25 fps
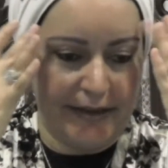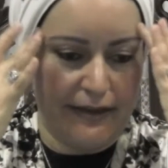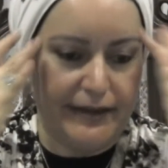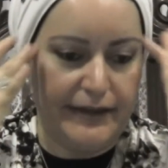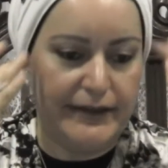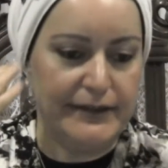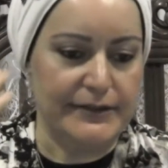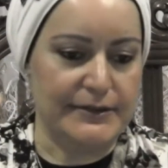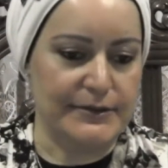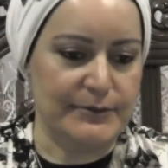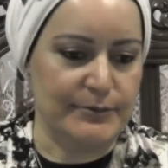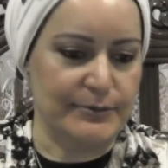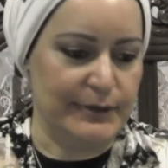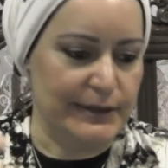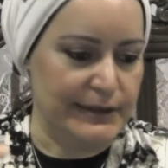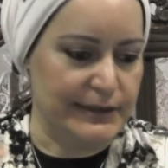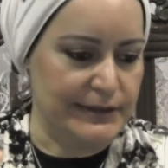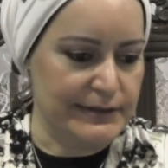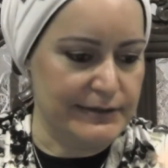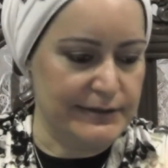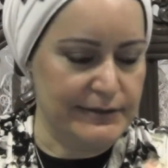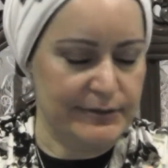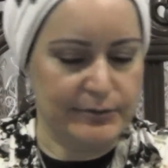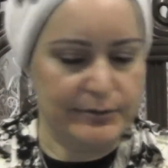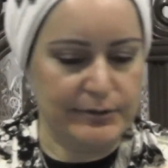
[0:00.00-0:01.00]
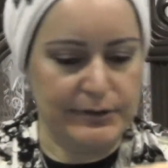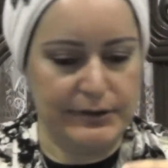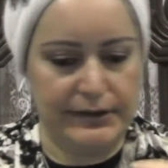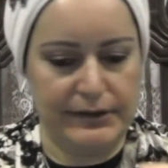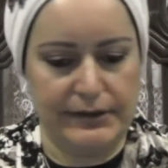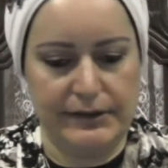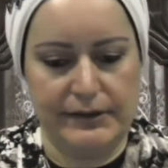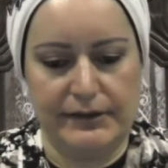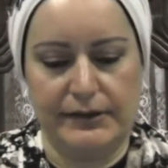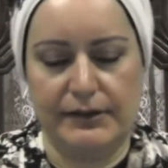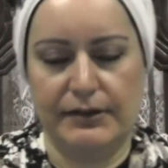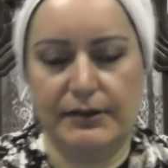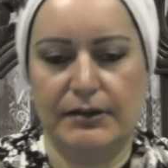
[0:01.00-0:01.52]
He sweats,
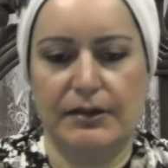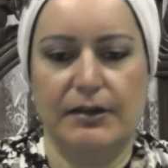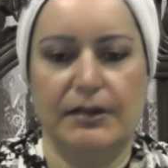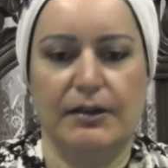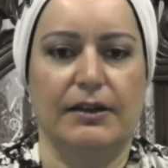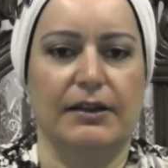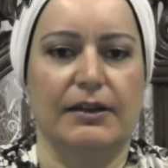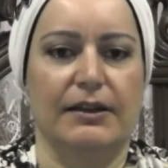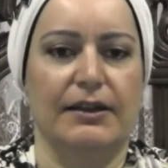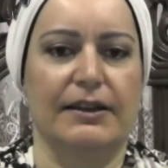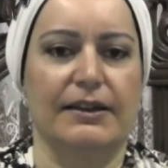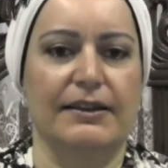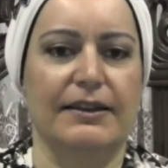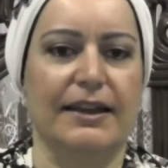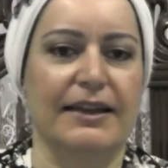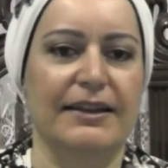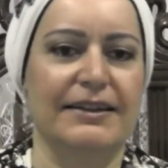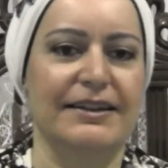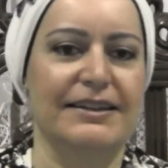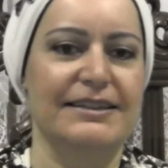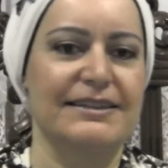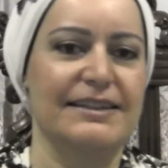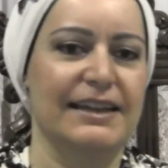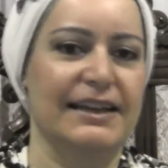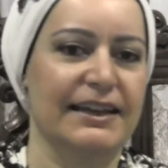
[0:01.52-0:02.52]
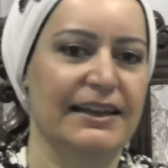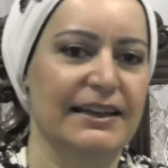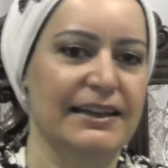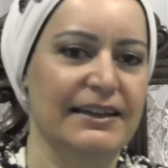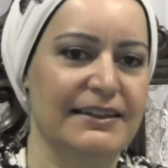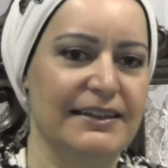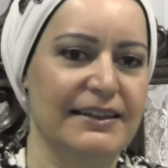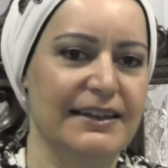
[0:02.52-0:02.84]
okay then the second